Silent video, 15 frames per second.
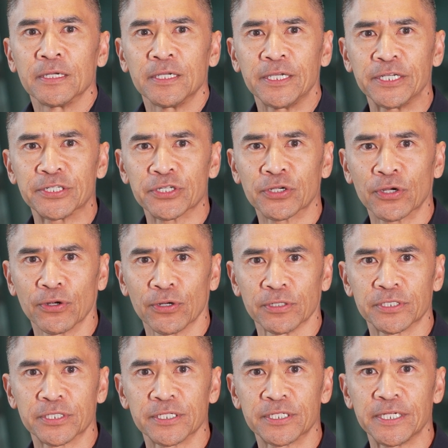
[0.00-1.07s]
He is
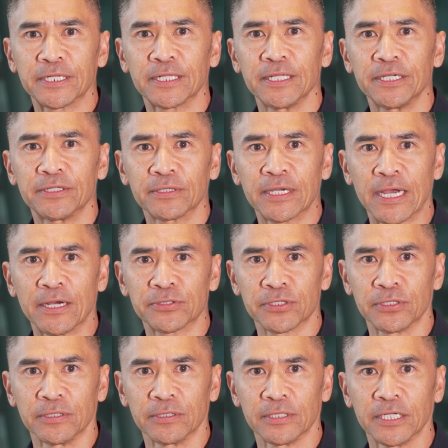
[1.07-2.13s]
encouraged to seek legal
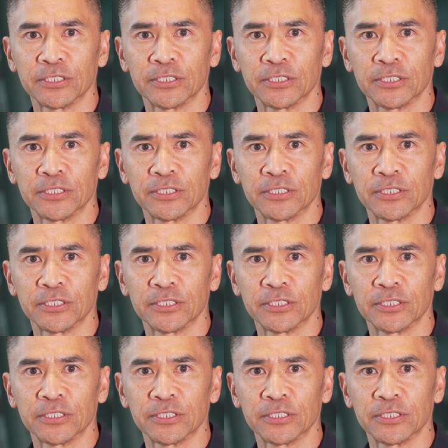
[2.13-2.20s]
counsel